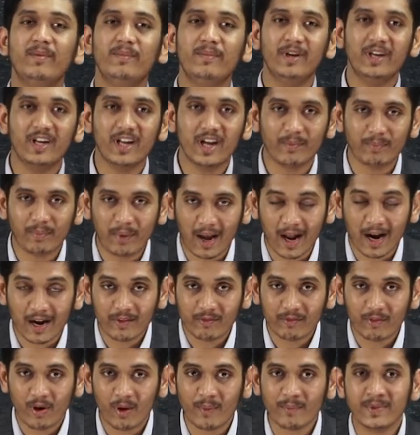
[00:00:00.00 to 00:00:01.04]
media
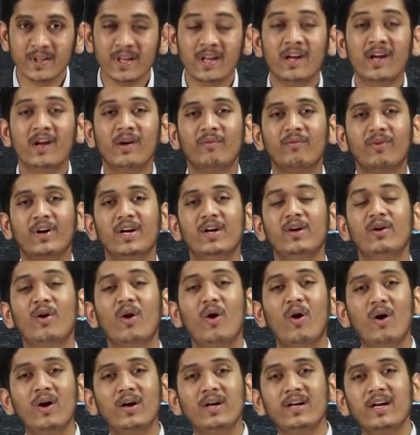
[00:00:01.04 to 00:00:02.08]
platforms were
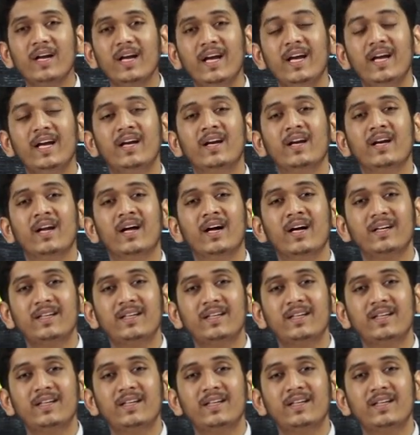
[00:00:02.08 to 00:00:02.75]
not in